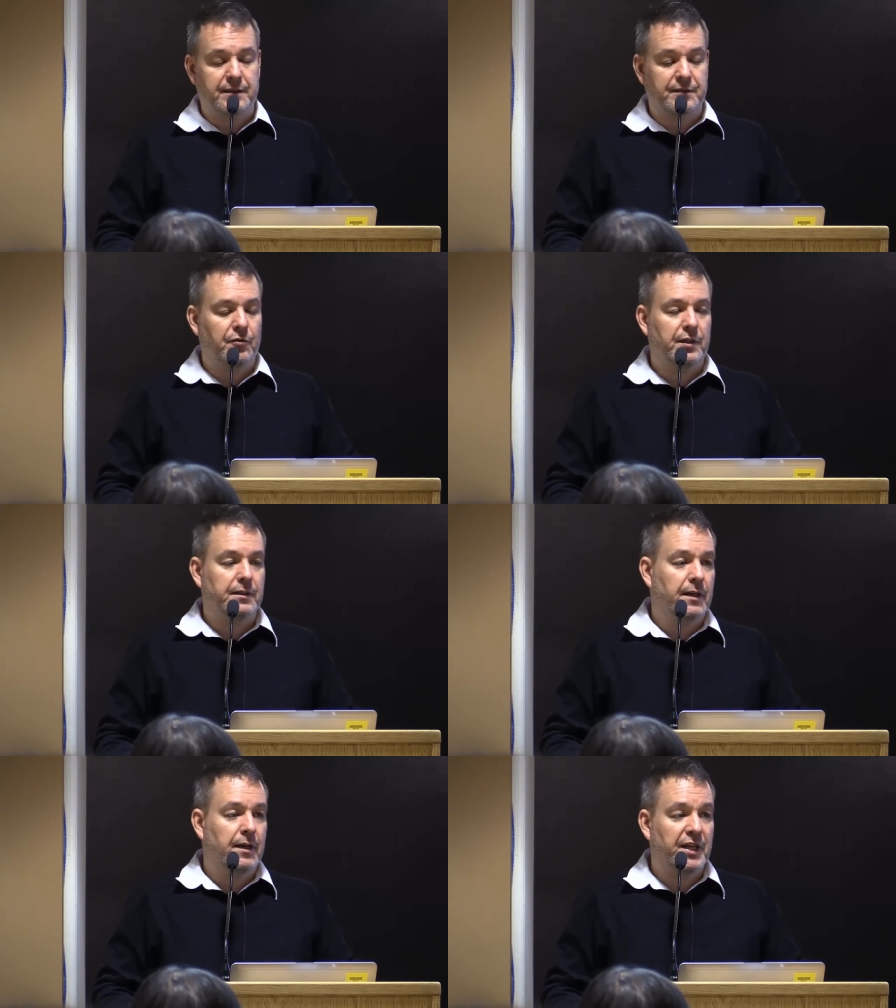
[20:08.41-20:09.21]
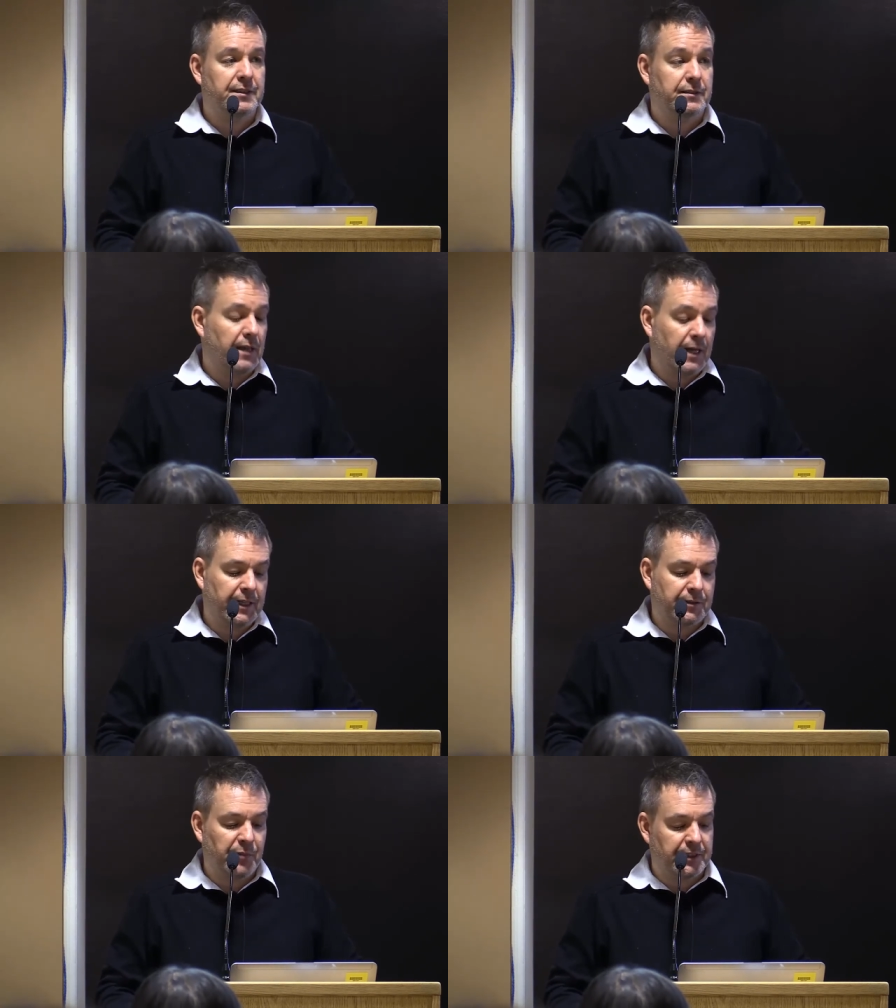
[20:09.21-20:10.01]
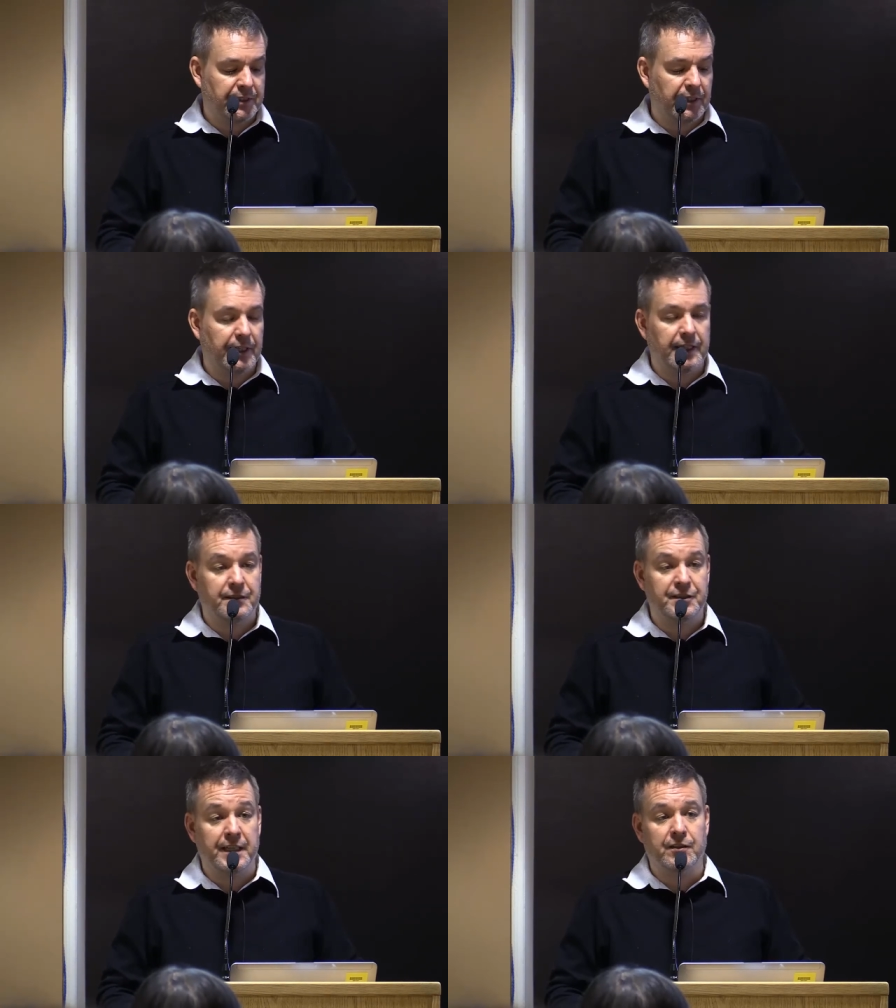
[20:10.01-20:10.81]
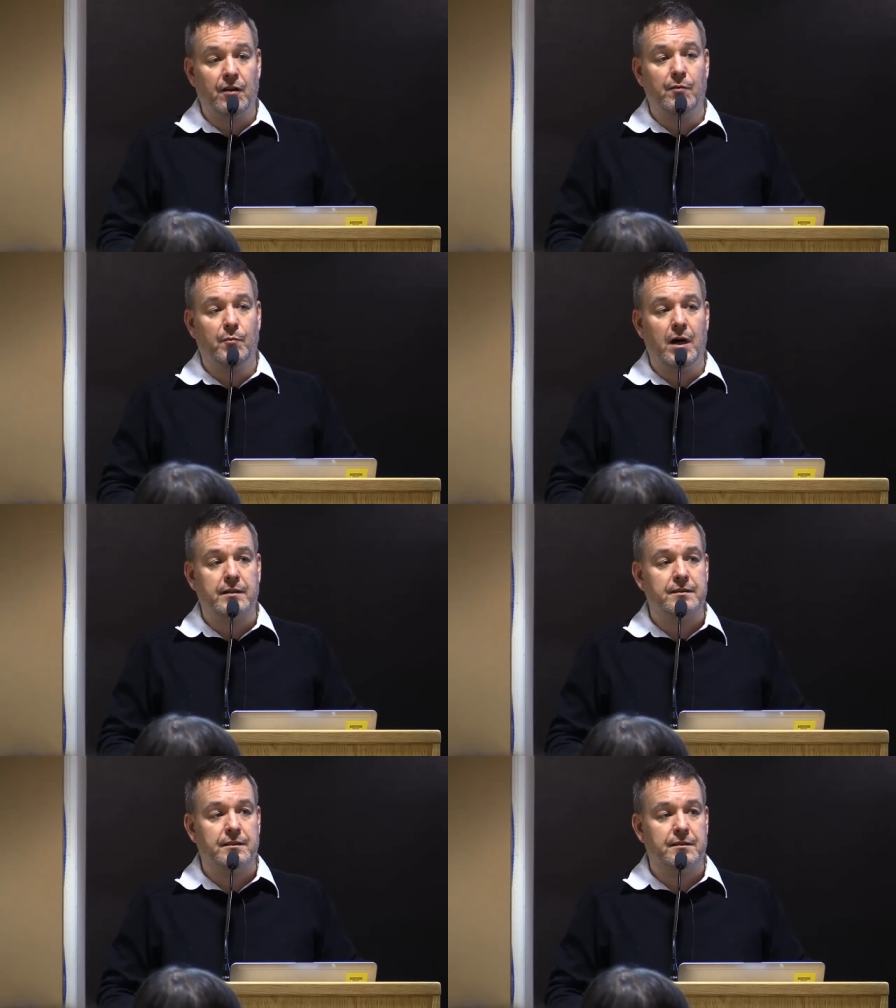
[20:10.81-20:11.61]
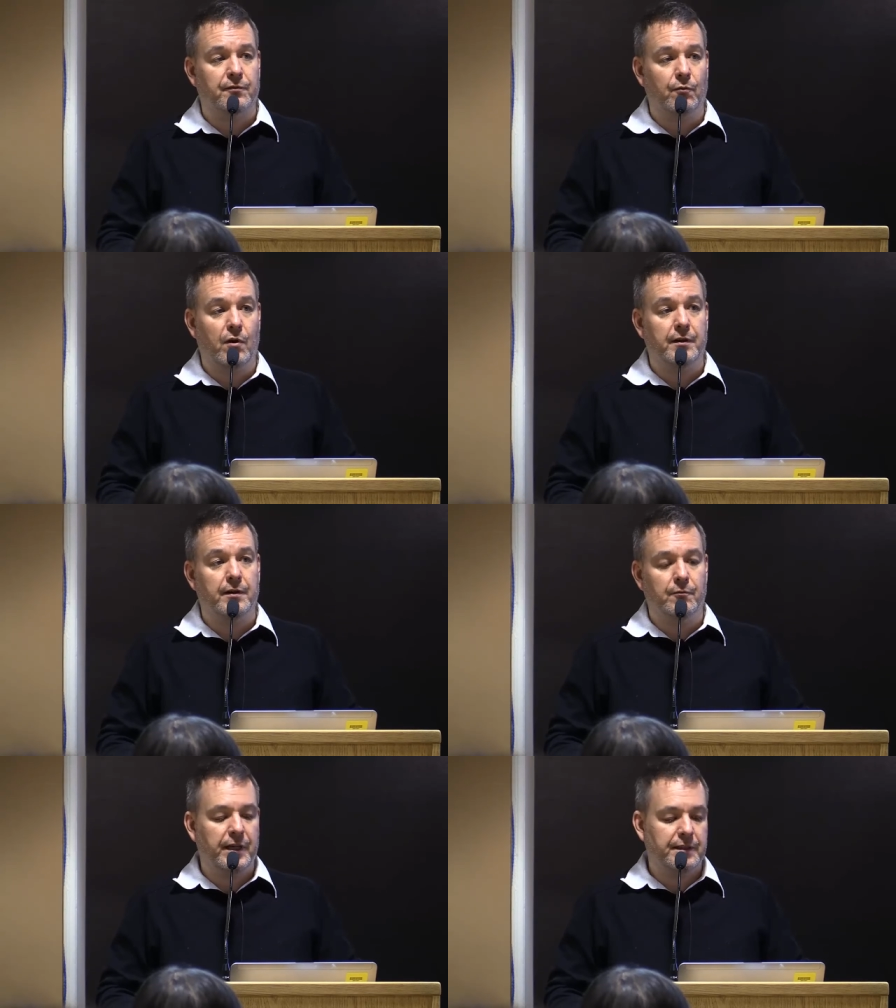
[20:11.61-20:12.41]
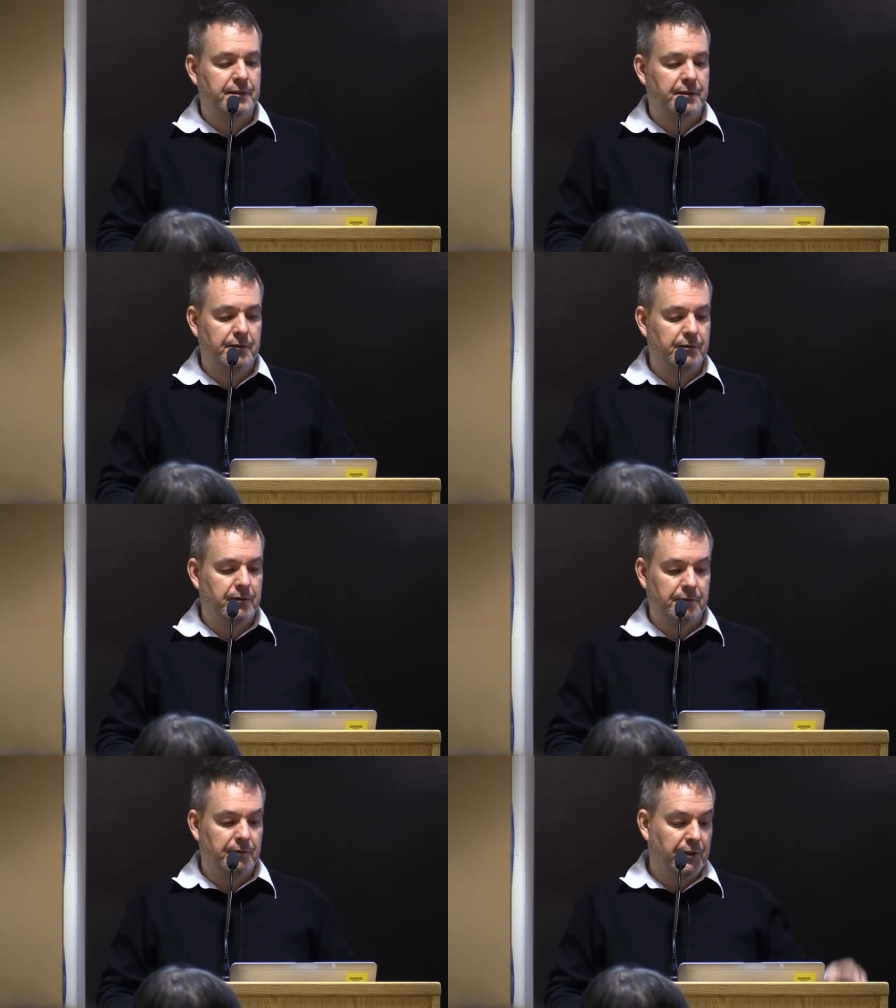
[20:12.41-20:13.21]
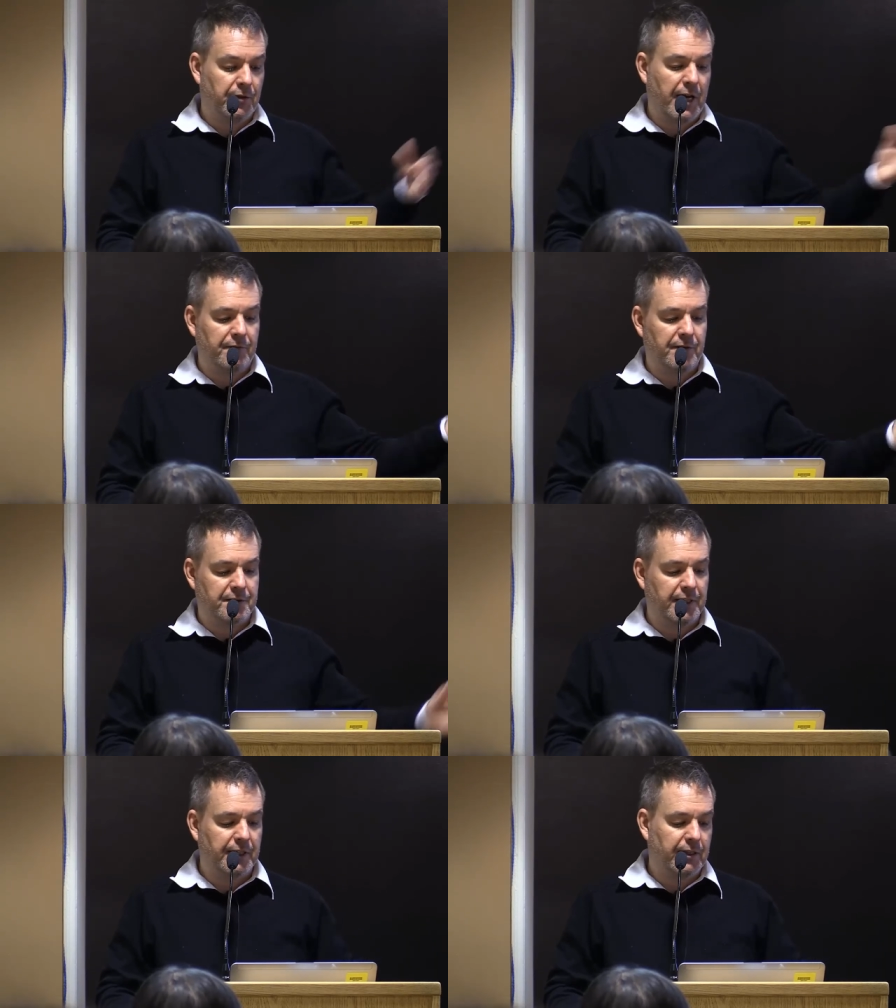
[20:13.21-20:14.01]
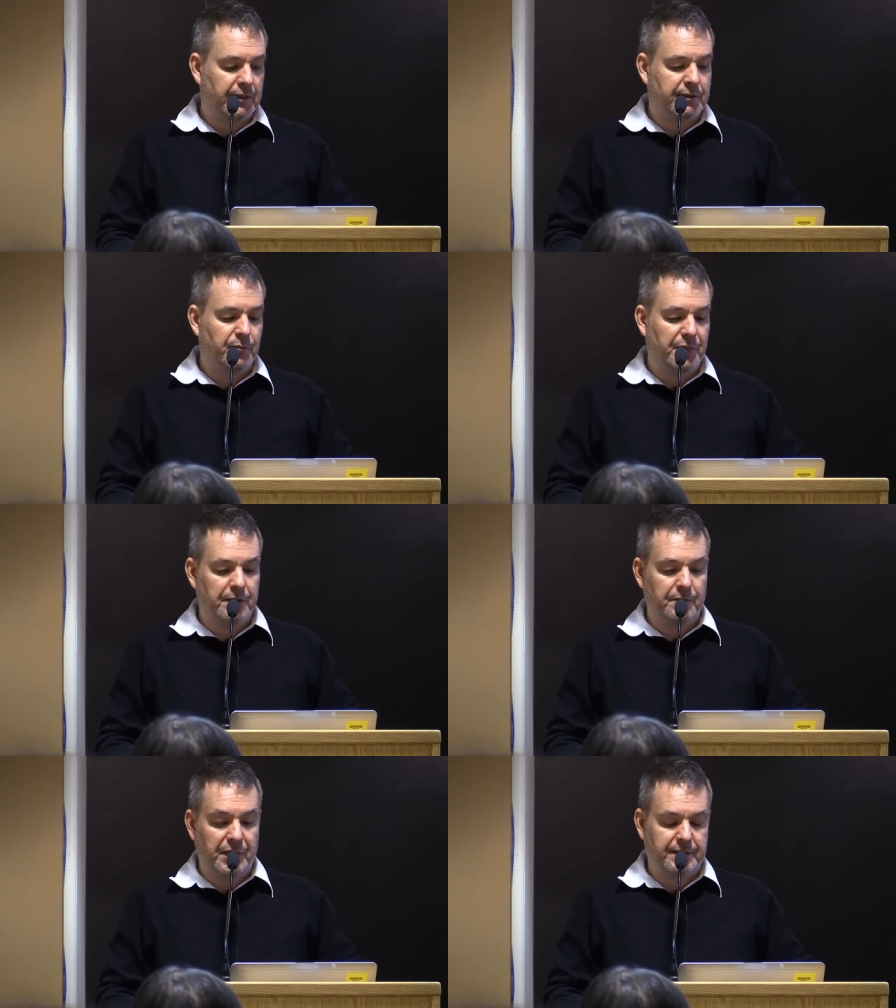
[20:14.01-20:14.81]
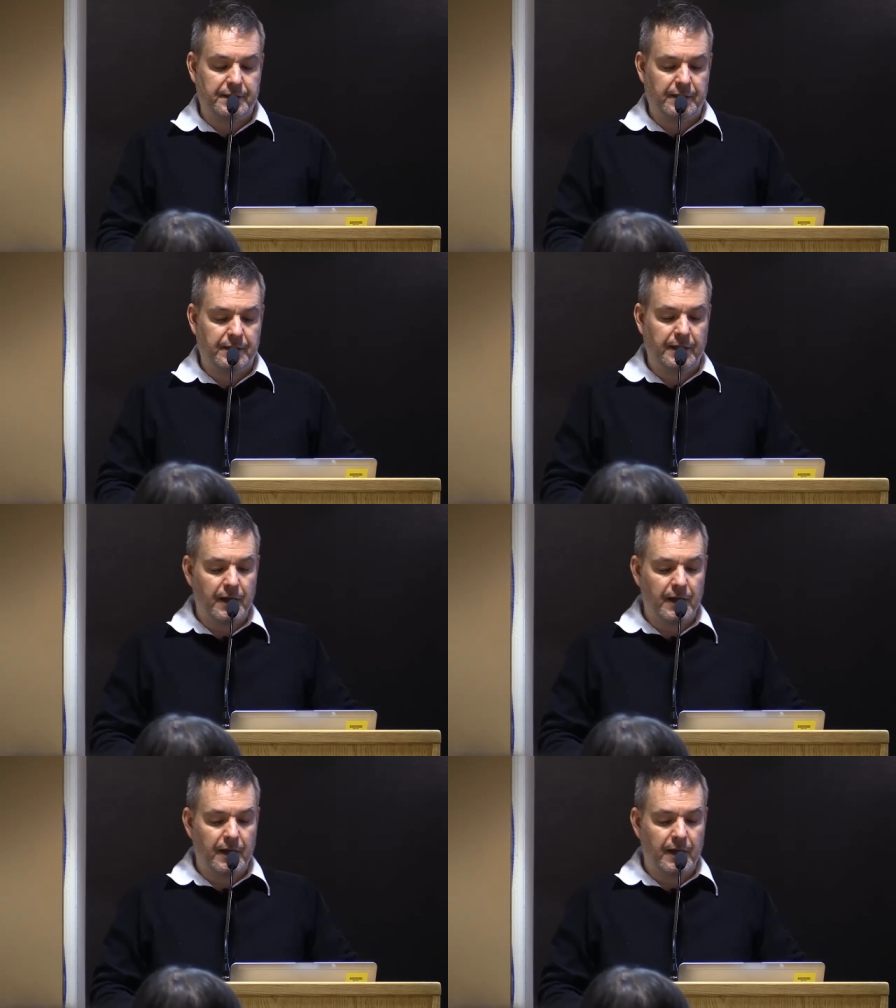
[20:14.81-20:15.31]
So I guess basically it ticked all the boxes for water and waste to, you know, have this thing custom built basically.